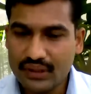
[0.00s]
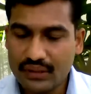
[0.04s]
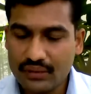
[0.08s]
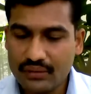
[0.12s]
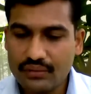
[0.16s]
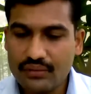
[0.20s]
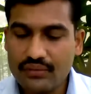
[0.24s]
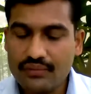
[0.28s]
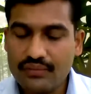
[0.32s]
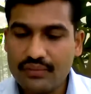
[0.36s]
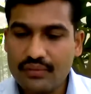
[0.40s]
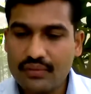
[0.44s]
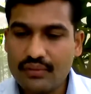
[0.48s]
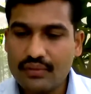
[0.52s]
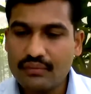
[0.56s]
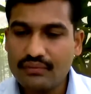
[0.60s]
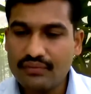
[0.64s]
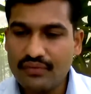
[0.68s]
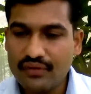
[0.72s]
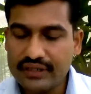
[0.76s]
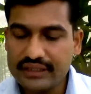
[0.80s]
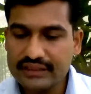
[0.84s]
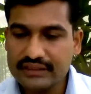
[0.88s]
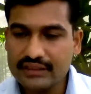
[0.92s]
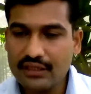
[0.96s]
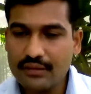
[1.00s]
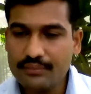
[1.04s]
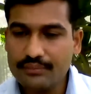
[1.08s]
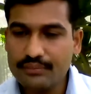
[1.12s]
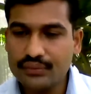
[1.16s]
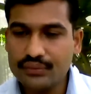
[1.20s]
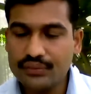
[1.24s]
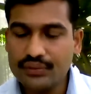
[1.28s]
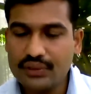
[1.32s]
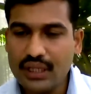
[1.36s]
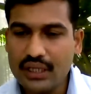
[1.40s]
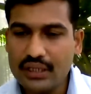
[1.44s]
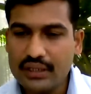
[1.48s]
You know, for
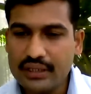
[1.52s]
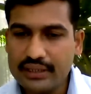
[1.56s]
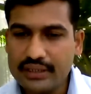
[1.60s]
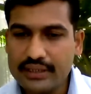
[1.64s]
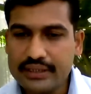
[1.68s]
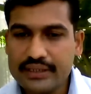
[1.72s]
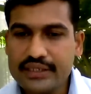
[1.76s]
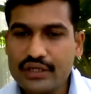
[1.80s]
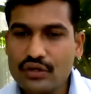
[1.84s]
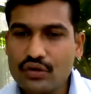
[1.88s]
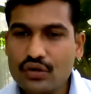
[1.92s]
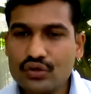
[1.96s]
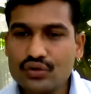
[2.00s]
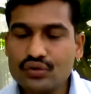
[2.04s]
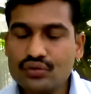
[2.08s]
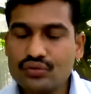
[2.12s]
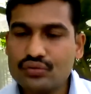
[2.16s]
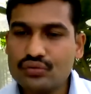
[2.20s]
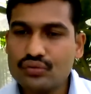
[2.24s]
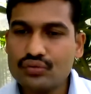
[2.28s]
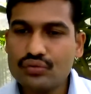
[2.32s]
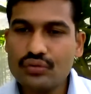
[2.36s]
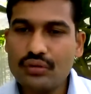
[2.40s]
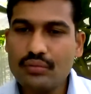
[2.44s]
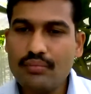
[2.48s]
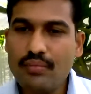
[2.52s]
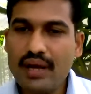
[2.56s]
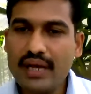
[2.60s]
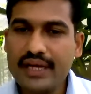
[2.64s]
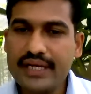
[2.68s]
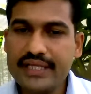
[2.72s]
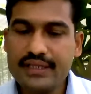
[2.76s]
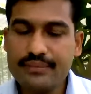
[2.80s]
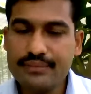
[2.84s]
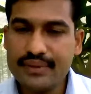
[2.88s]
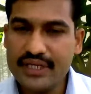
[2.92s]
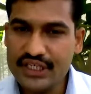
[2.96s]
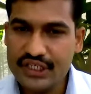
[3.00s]
example, India was ruled
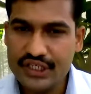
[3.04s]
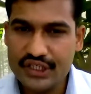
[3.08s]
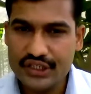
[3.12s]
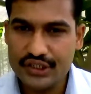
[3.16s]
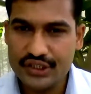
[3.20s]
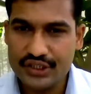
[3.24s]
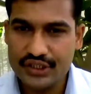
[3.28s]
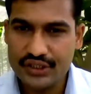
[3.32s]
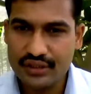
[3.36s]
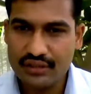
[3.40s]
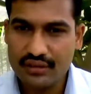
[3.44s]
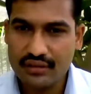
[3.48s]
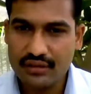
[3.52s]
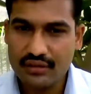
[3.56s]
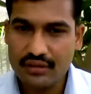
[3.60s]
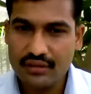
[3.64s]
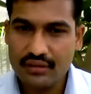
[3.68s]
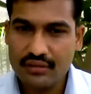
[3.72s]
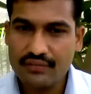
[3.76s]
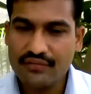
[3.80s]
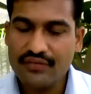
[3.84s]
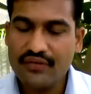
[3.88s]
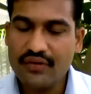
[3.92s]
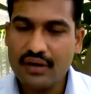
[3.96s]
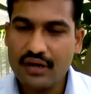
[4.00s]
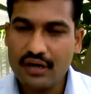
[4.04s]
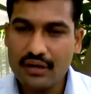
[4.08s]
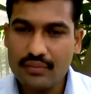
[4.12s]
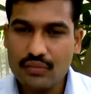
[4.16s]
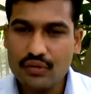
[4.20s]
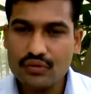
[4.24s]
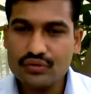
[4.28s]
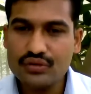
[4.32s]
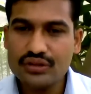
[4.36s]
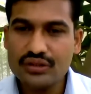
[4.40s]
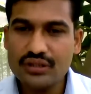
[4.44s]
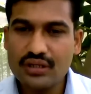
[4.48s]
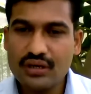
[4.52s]
by the British for
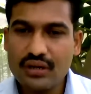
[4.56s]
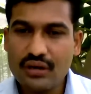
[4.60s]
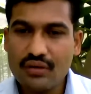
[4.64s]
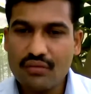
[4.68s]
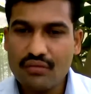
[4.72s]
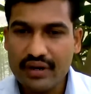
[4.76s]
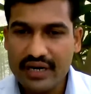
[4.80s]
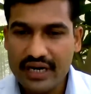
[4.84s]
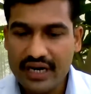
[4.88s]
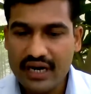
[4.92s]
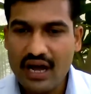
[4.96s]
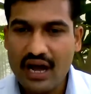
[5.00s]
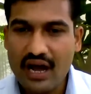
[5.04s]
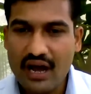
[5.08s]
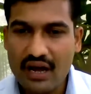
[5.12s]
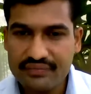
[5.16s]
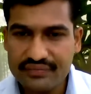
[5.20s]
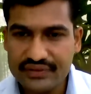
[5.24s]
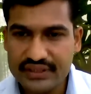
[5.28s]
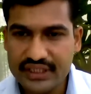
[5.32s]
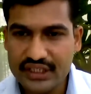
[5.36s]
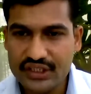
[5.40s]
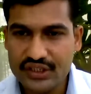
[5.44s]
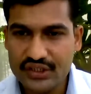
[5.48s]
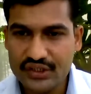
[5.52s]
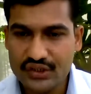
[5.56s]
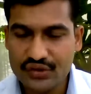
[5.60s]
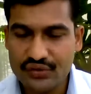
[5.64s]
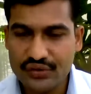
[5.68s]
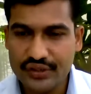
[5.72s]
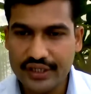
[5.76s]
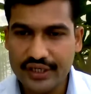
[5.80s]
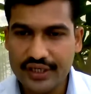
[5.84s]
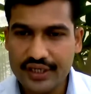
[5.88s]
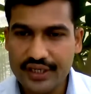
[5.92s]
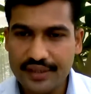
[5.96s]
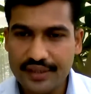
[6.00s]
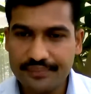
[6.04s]
almost 1.5
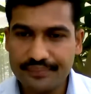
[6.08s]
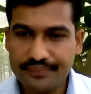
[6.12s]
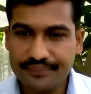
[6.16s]
century.